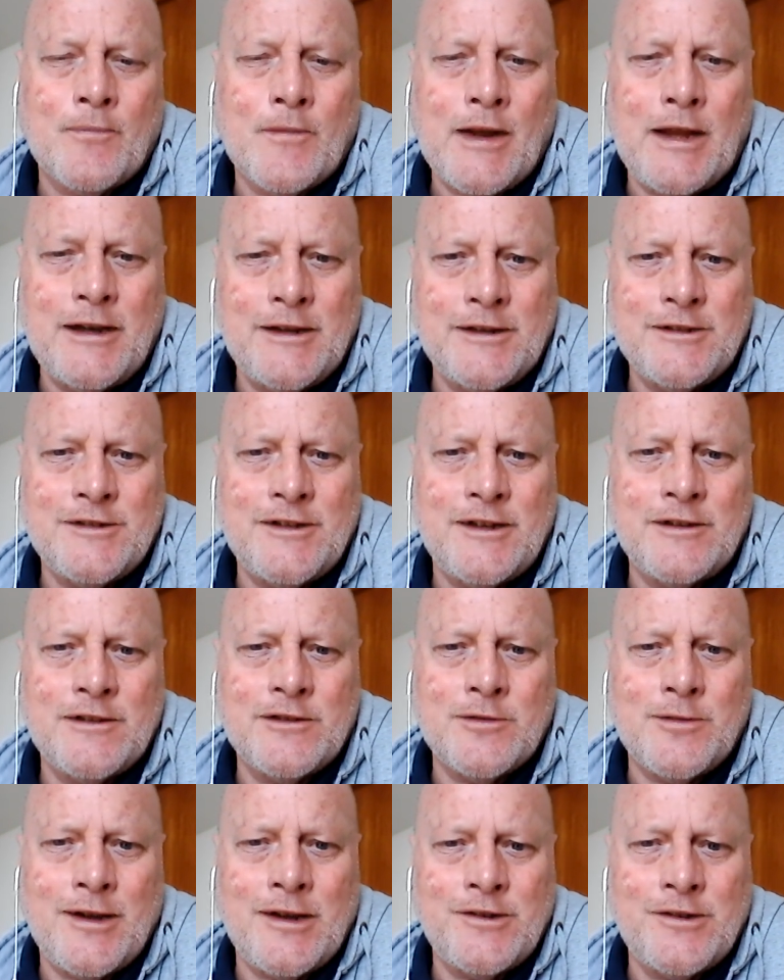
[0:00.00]
listening to
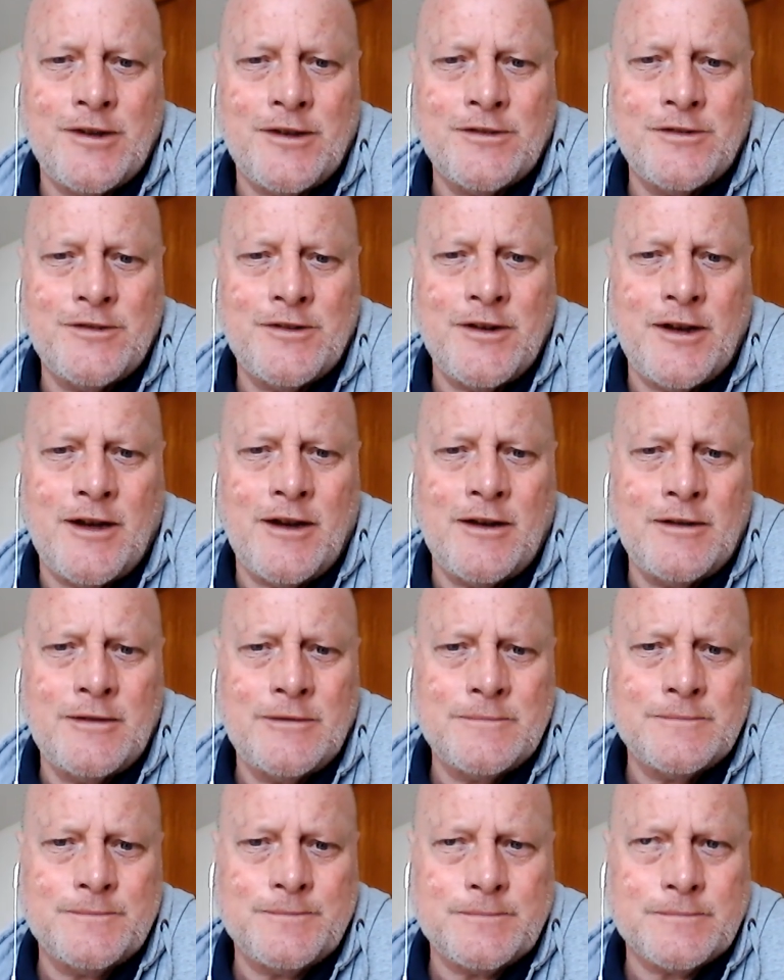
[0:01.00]
Ajahn Chah
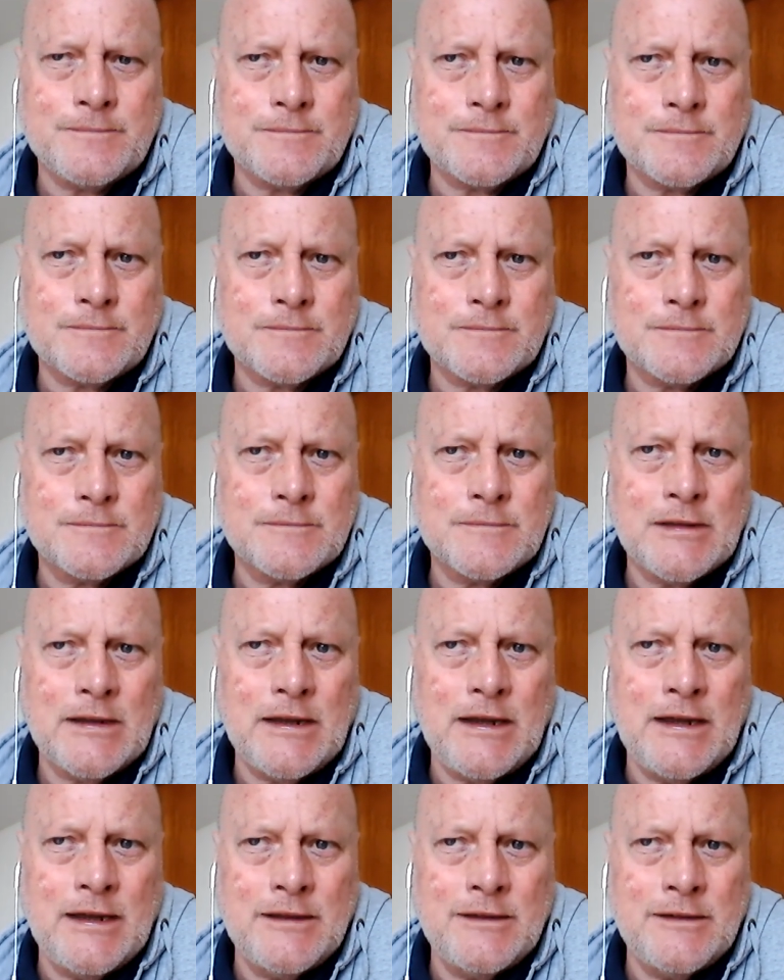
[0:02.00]

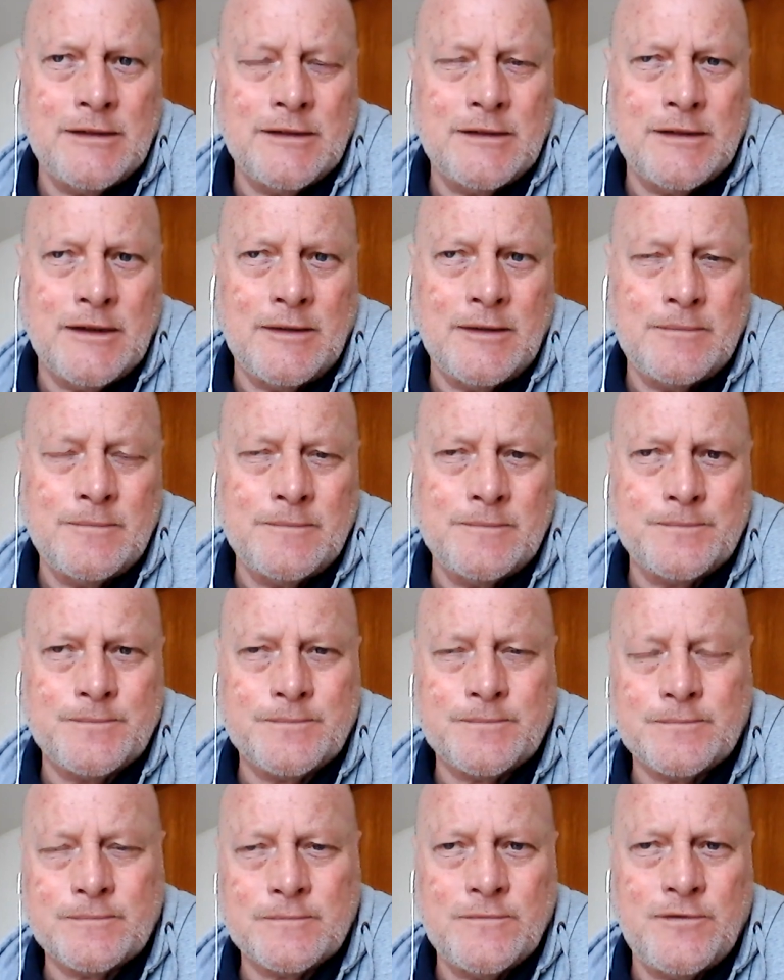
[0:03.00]
and
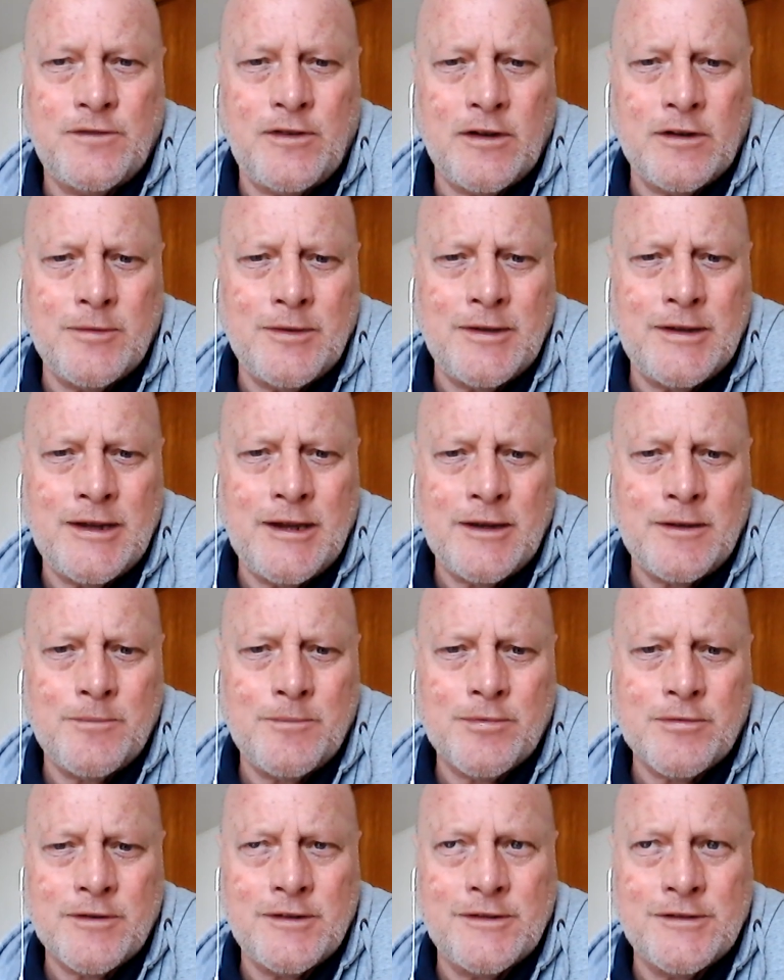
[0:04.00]
following the 8
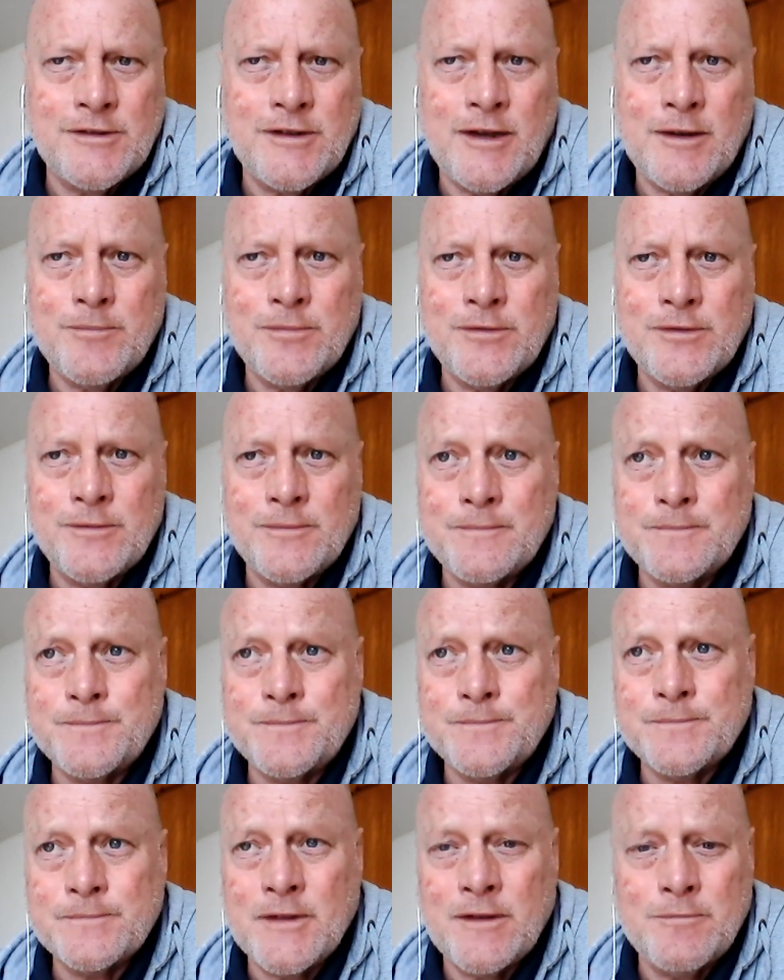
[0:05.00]
precepts
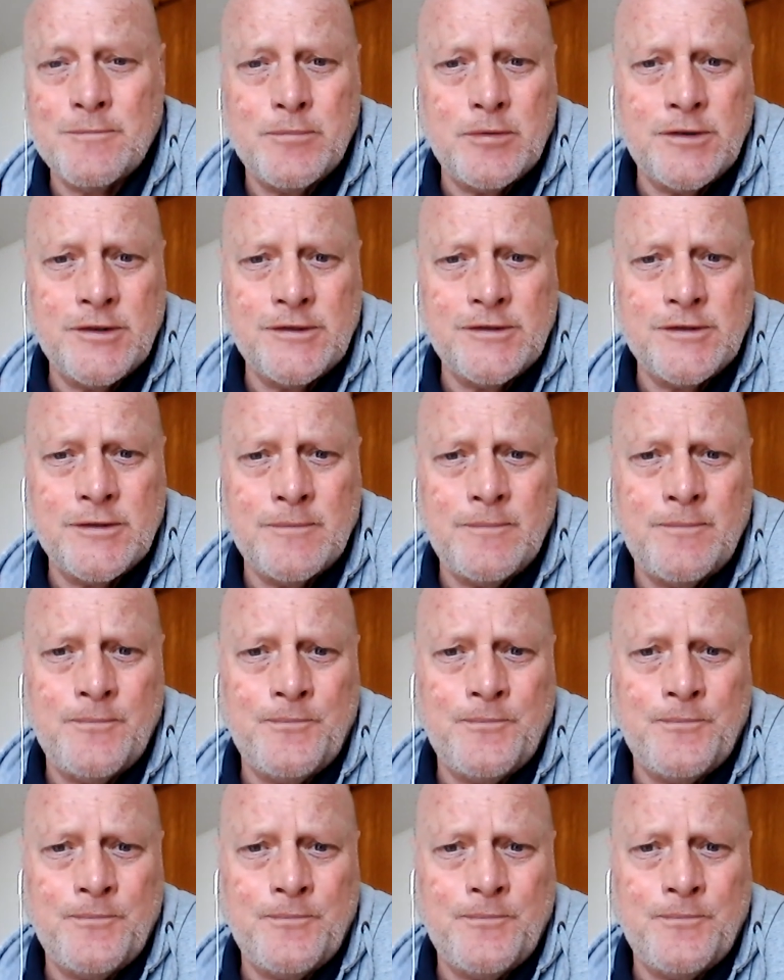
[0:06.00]
of Buddhism,